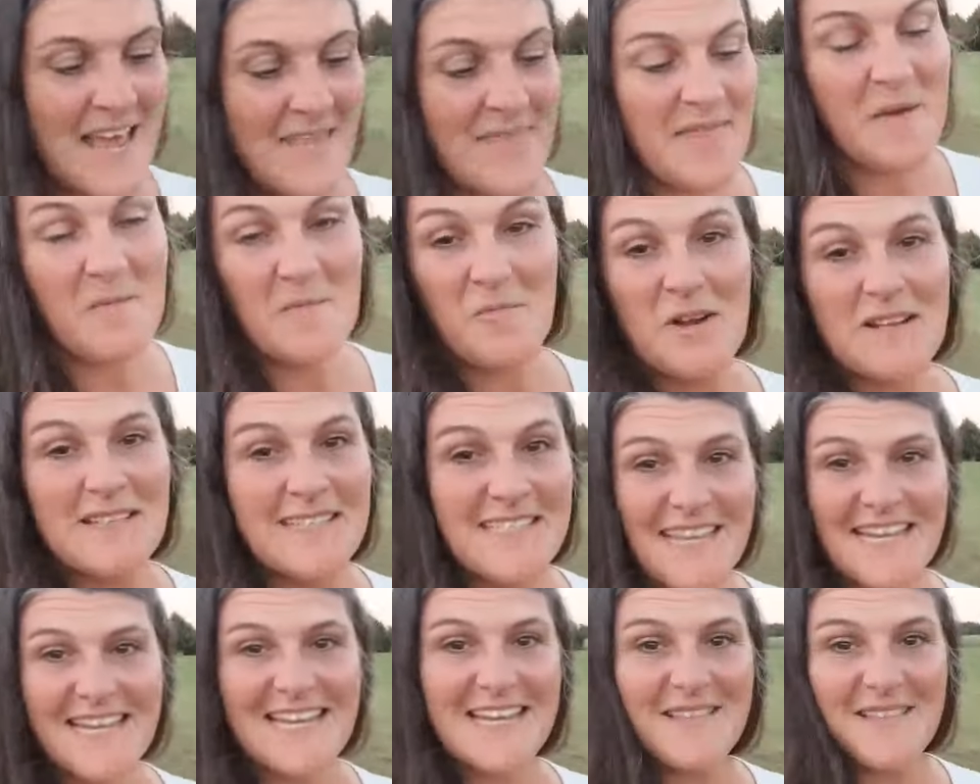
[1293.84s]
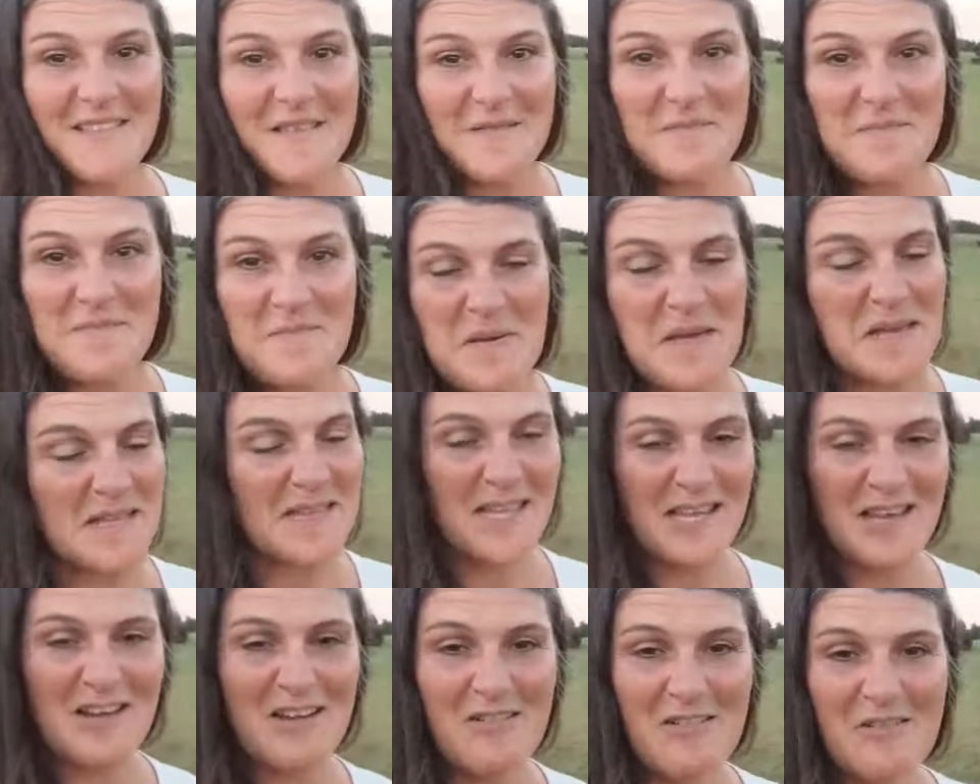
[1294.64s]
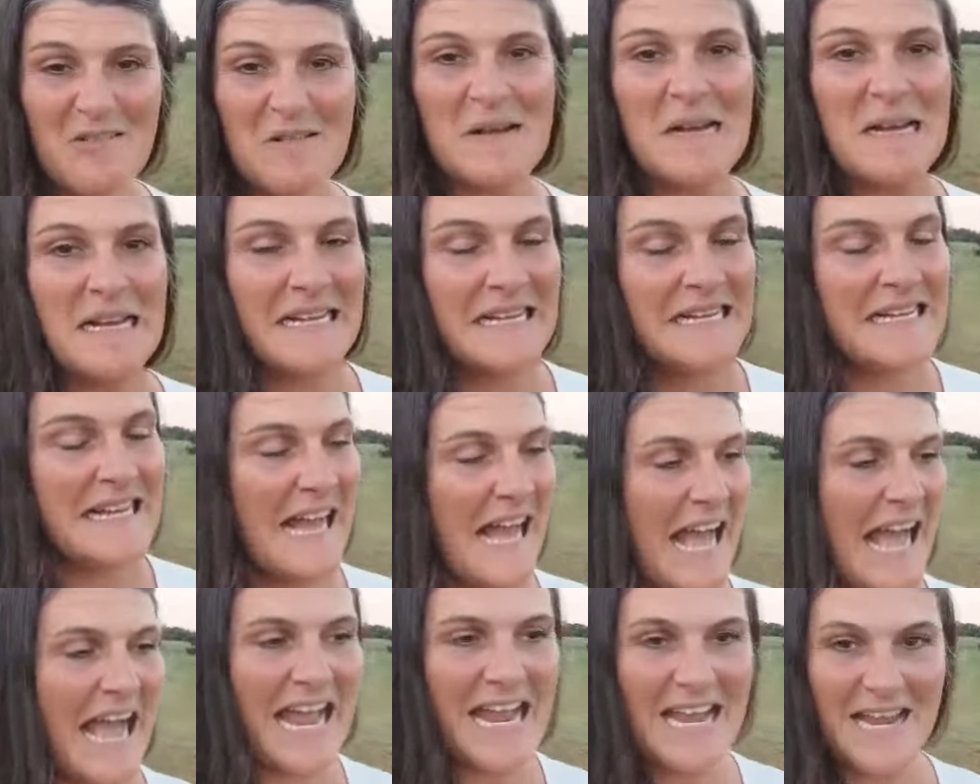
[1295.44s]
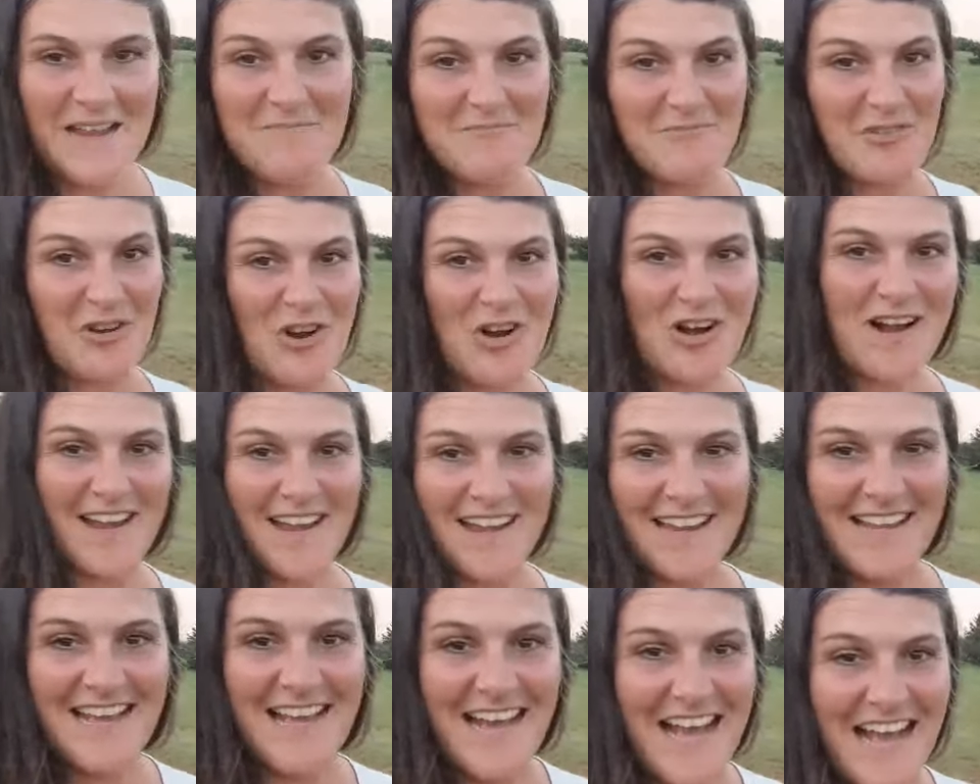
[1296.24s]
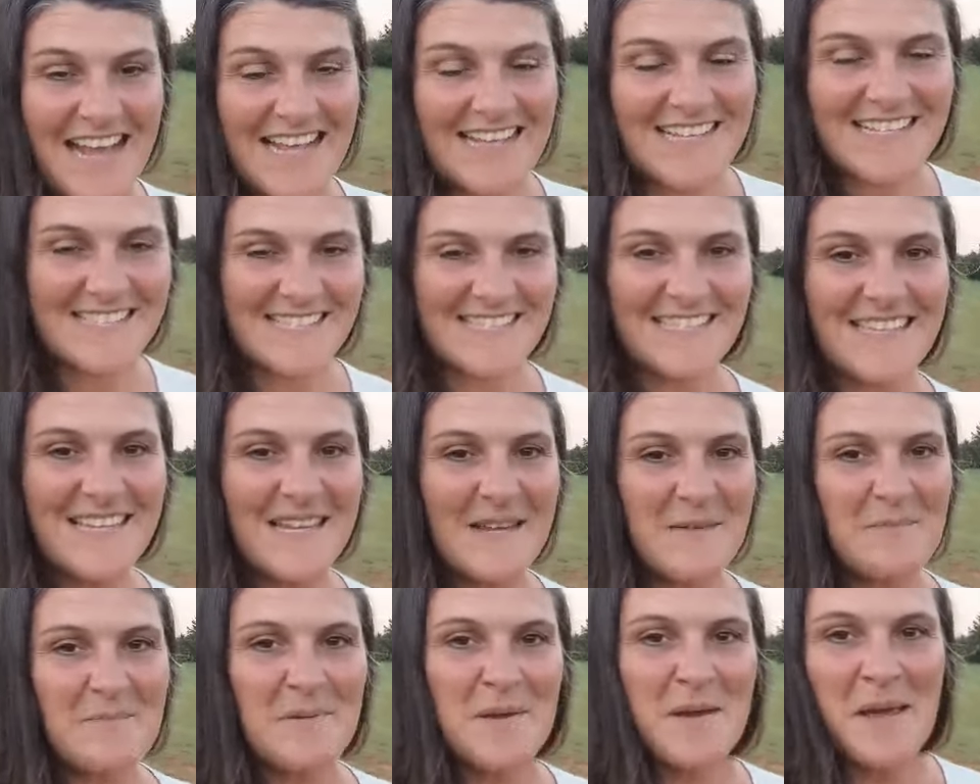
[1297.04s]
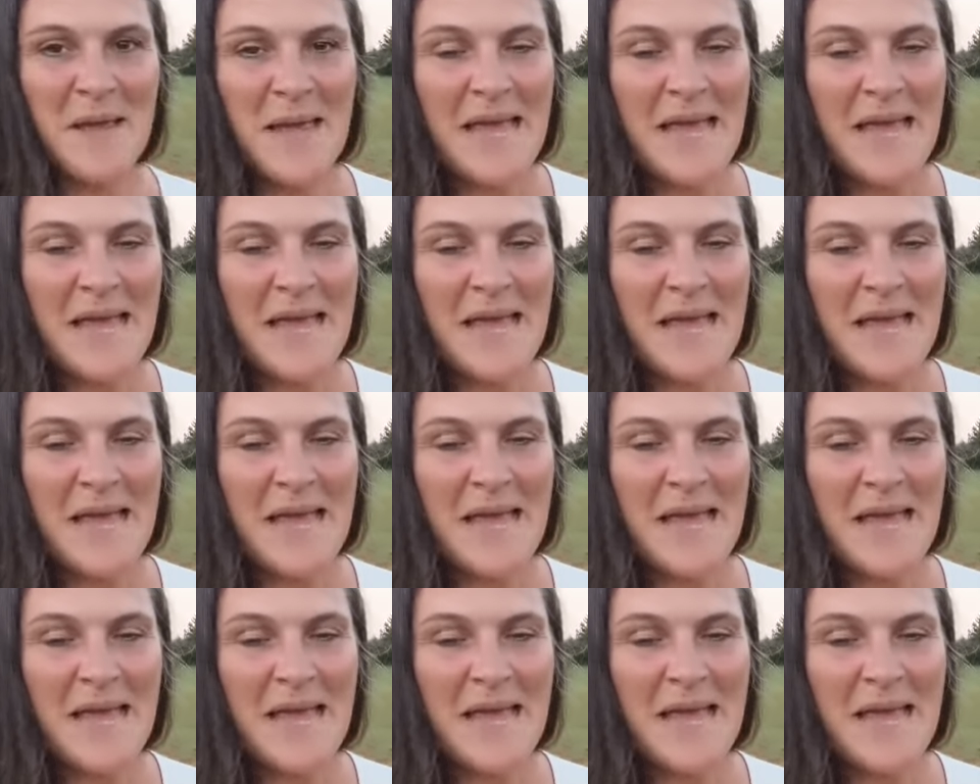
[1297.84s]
and then once I hit the pillow, I am gone. I sleep,